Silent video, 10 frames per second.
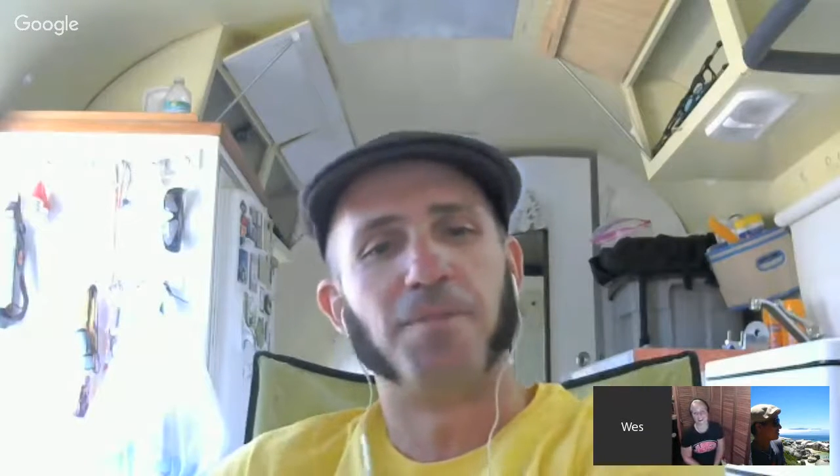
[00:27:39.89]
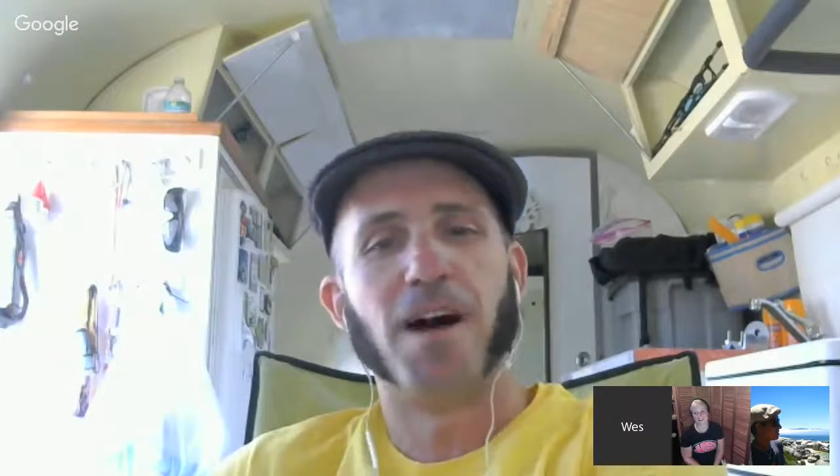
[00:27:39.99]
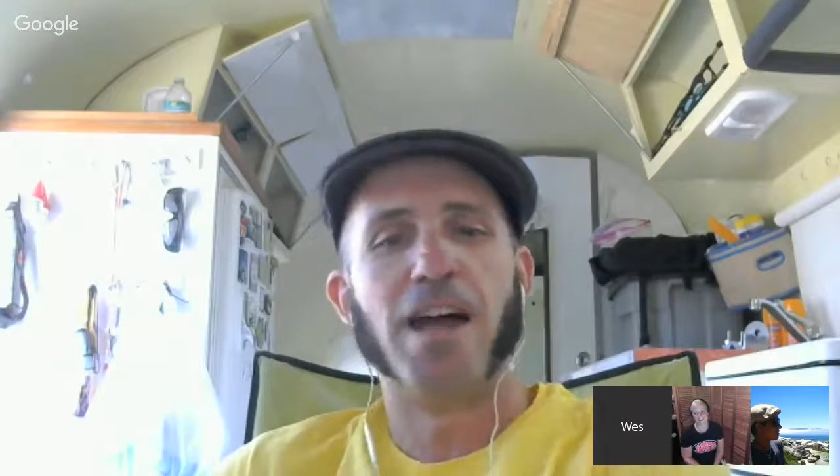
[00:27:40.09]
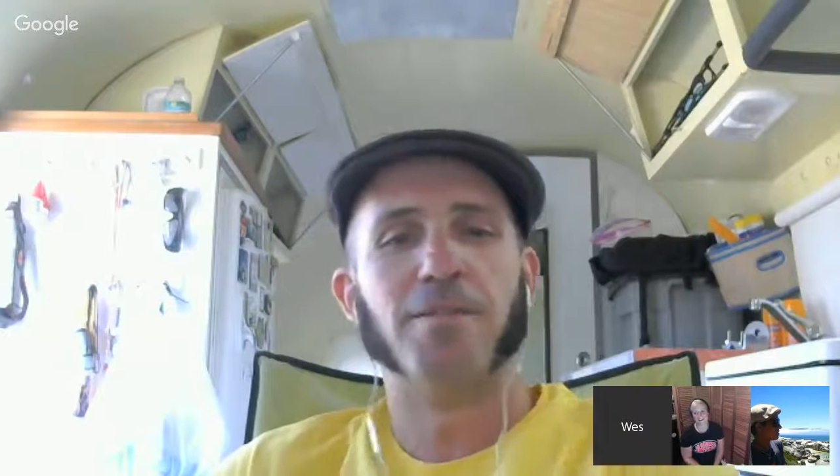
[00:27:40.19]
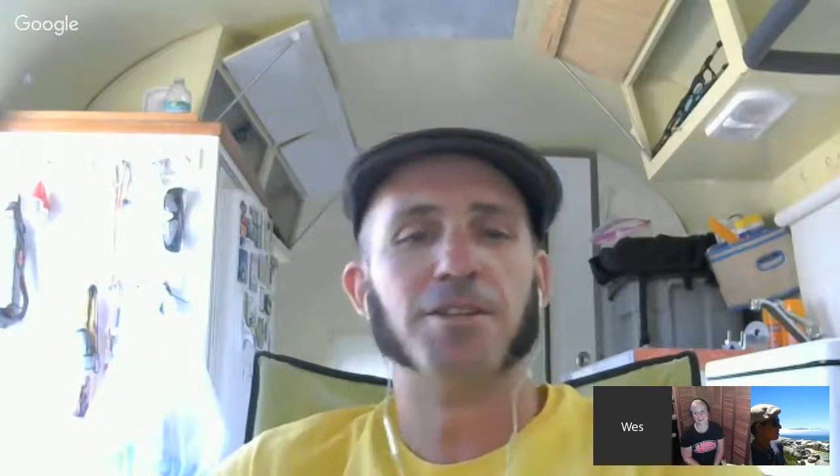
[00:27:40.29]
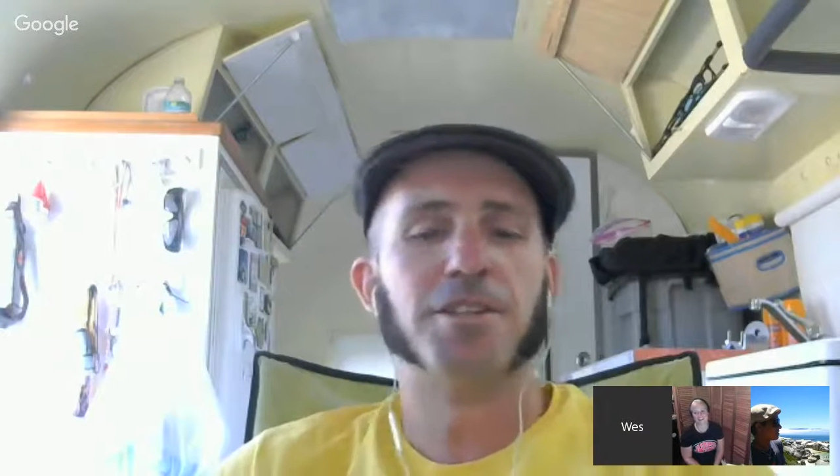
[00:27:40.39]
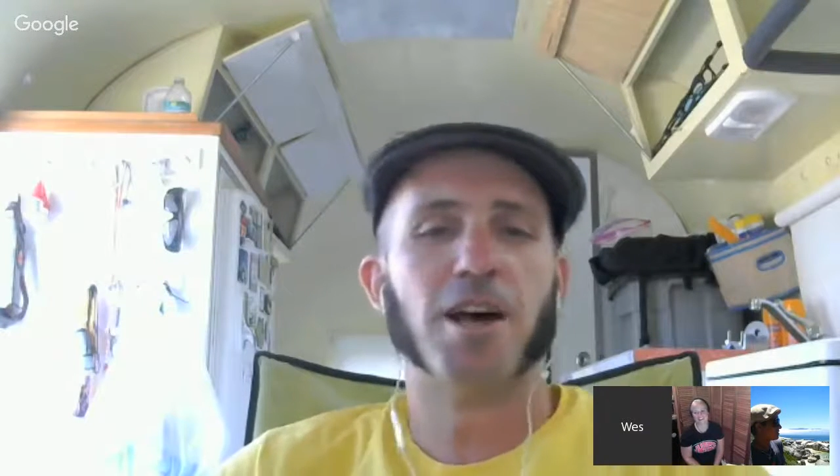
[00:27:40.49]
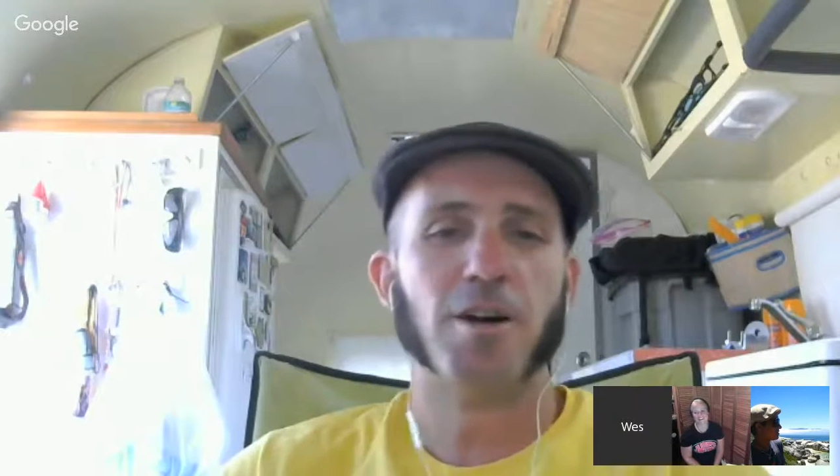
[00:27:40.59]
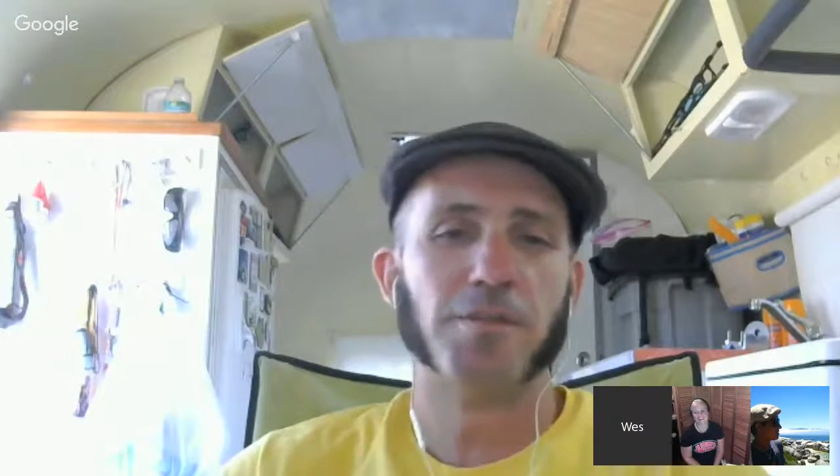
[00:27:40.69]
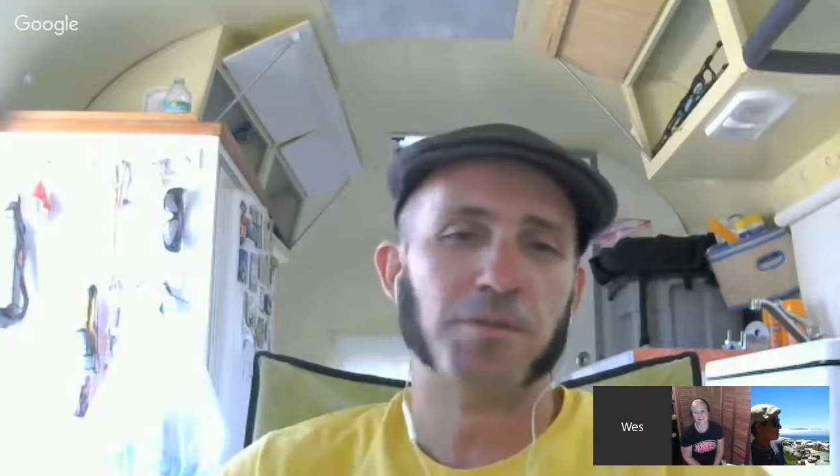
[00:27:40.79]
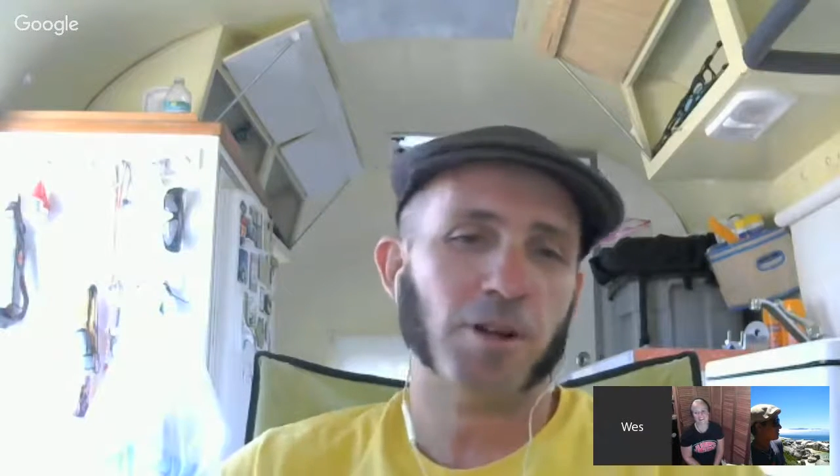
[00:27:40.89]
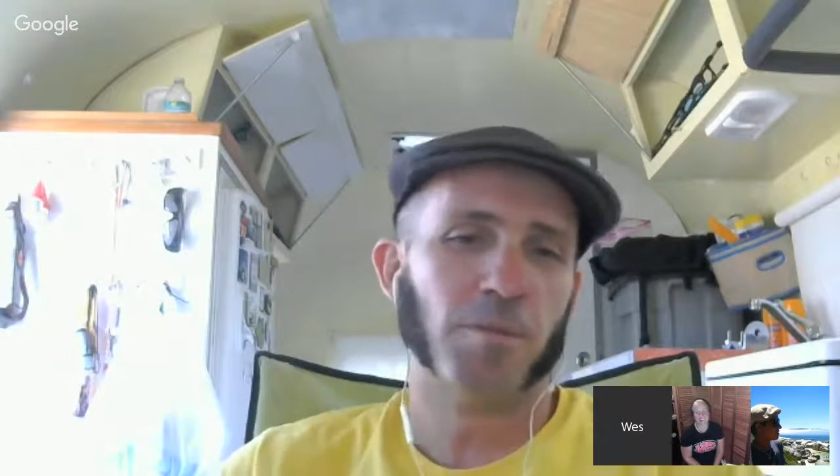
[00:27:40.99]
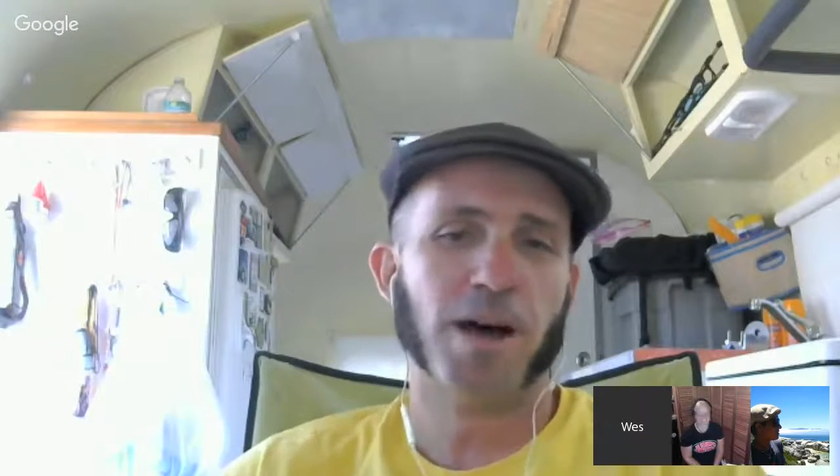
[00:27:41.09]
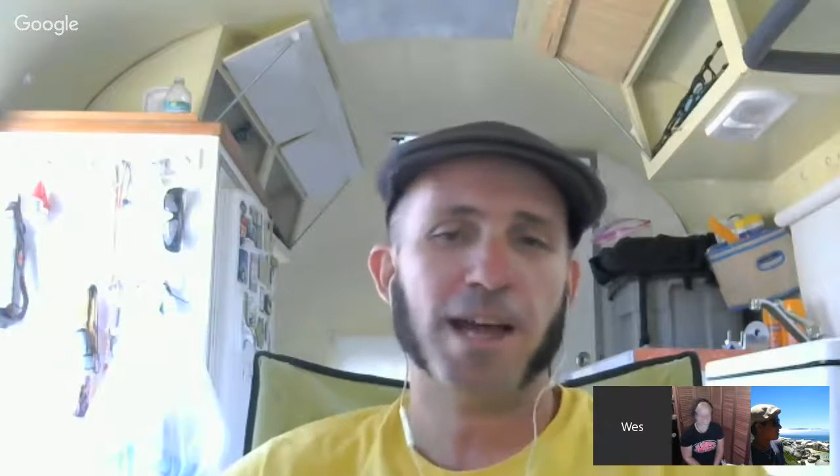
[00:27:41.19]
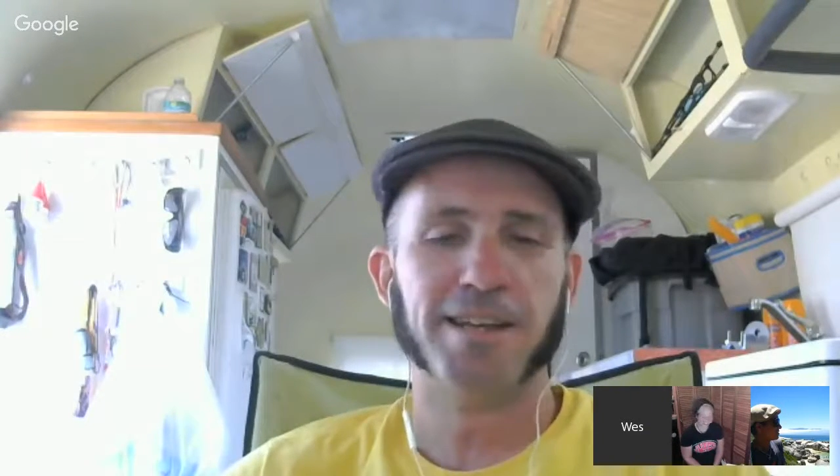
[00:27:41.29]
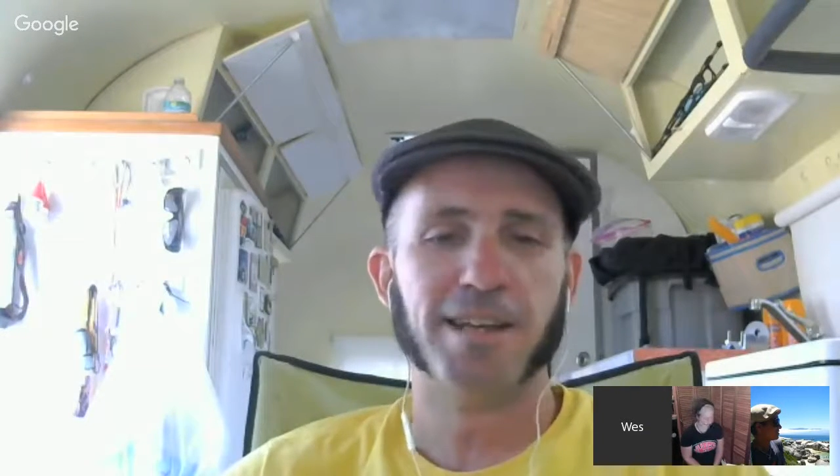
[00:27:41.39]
5 or so, if you don't mind.